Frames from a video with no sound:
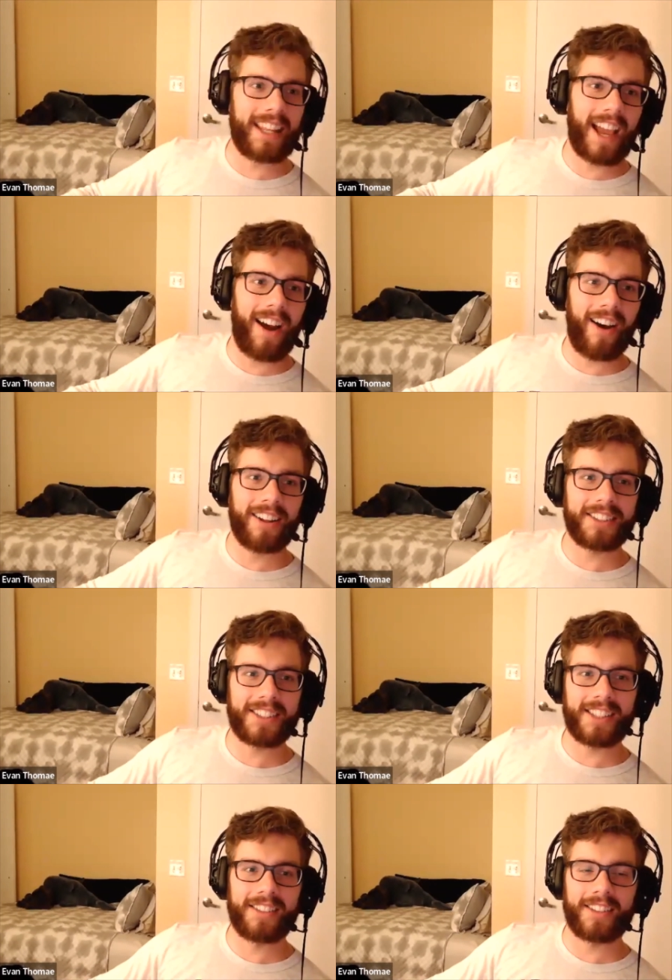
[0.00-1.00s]
yeah,
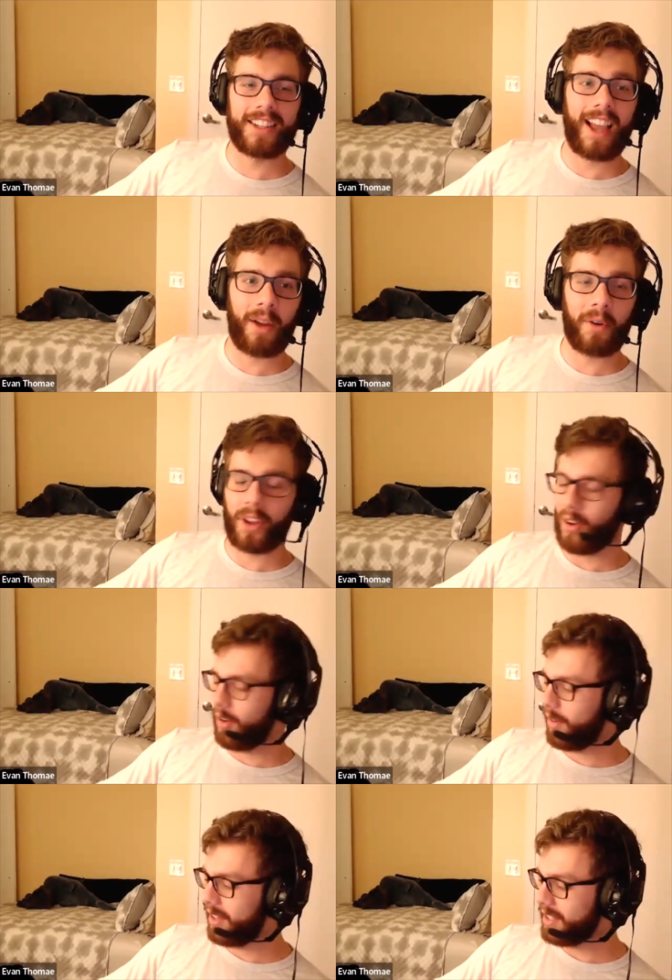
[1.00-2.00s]
Austin, the guy we're
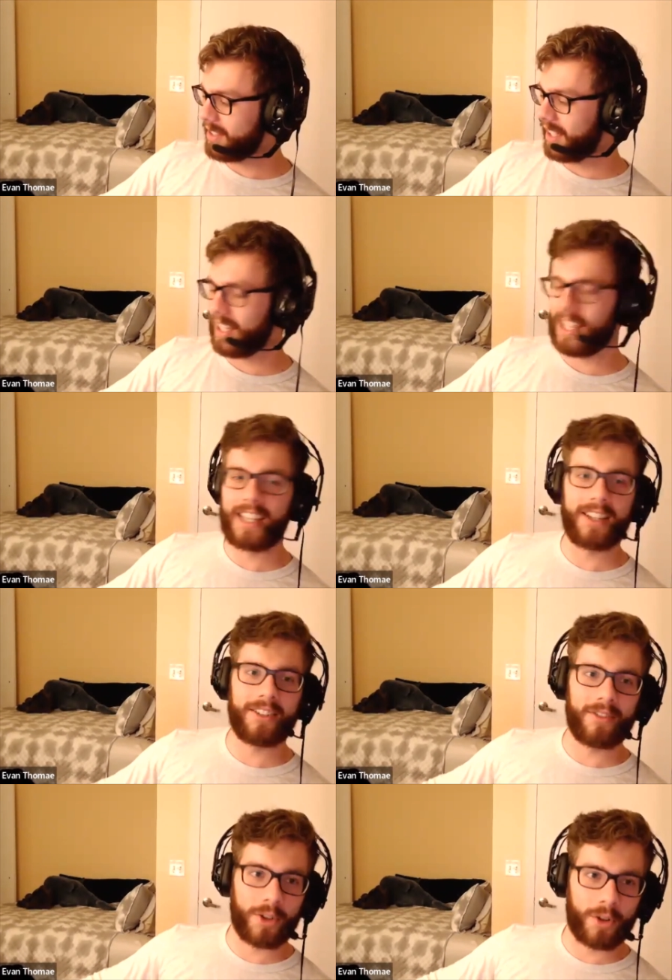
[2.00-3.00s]
going with, he's like,
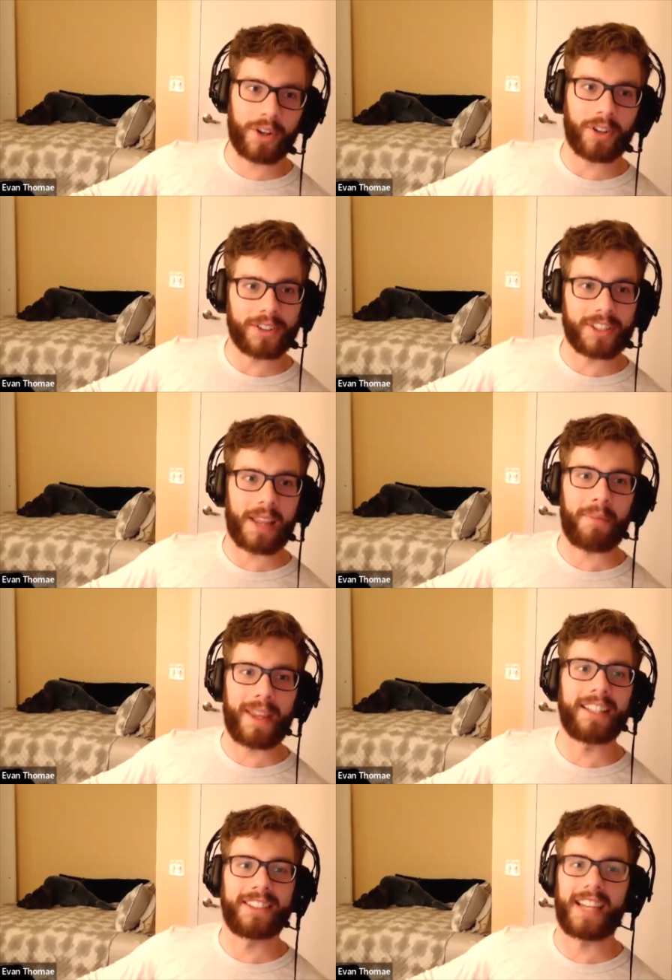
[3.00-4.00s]
he grills a
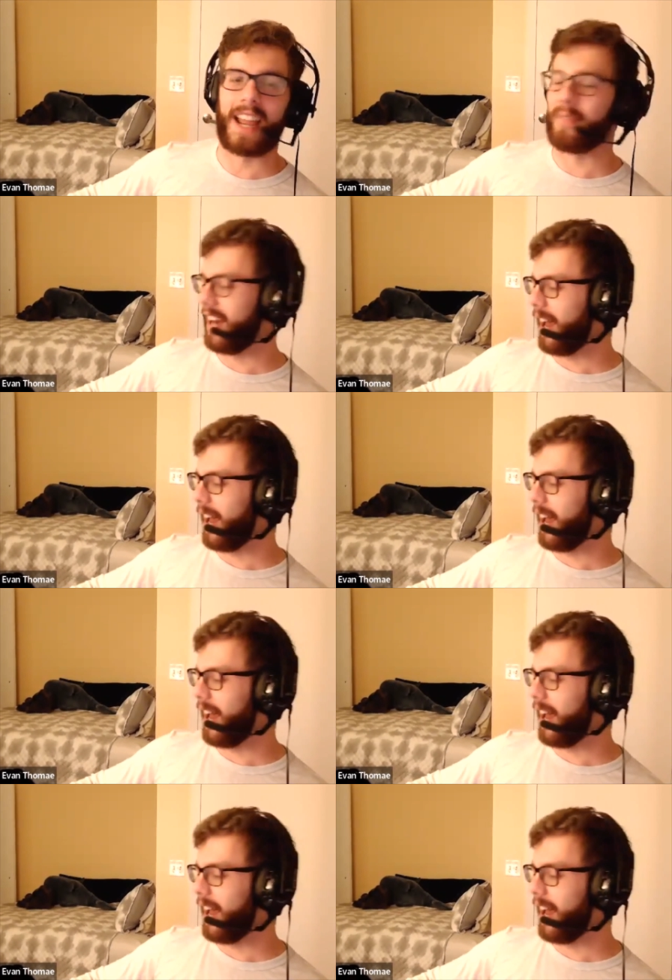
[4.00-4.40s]
mean salmon.